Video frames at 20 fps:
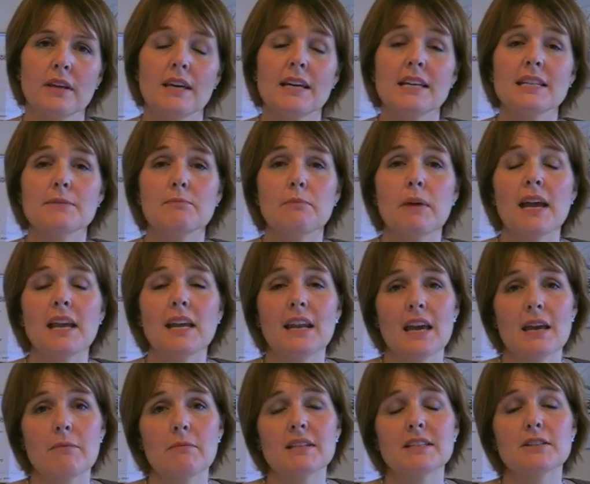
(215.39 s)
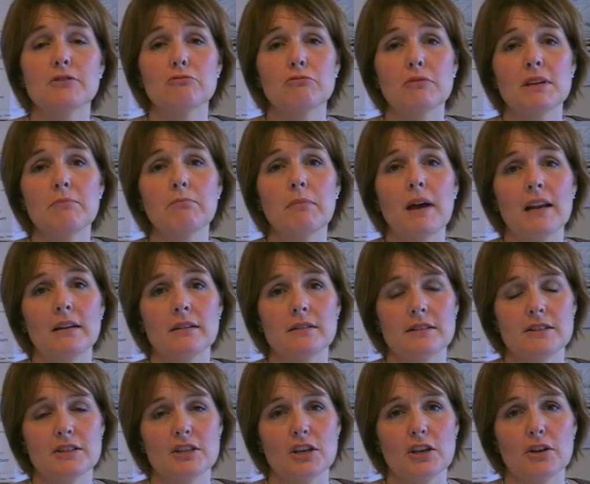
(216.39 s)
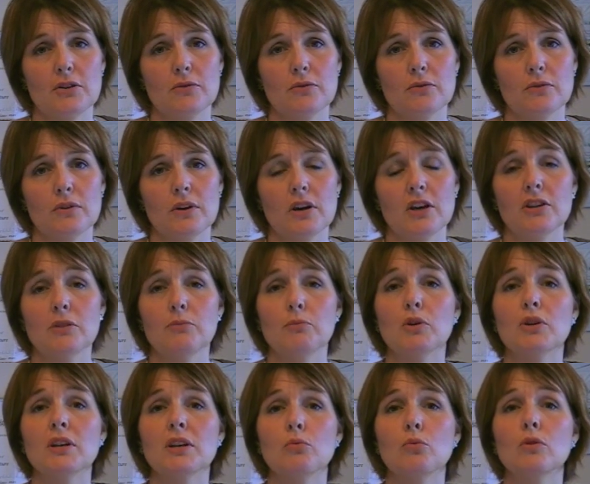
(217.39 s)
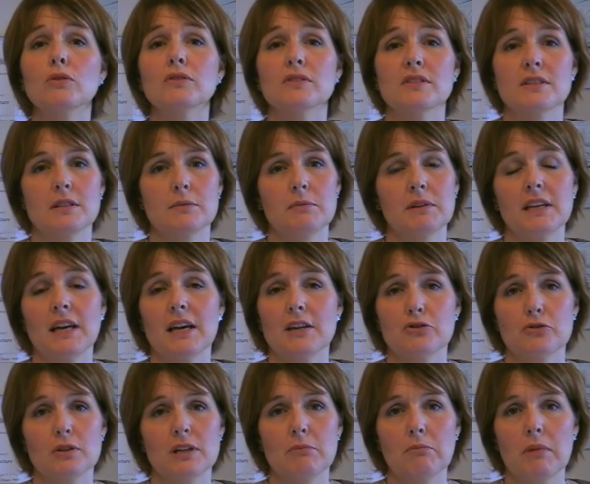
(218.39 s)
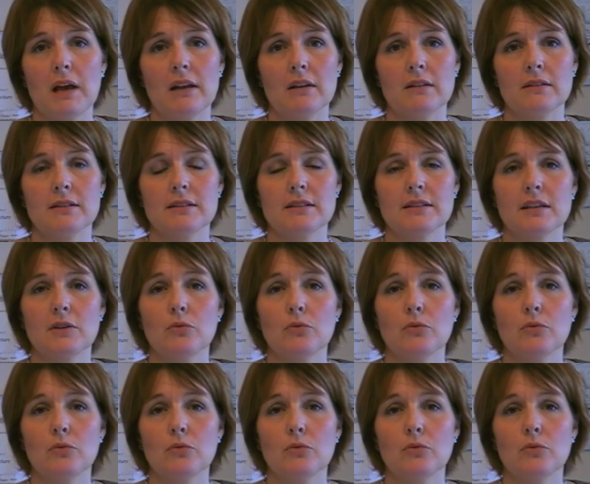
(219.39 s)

Its main aim is to rebalance you, and the body wants to be naturally balanced.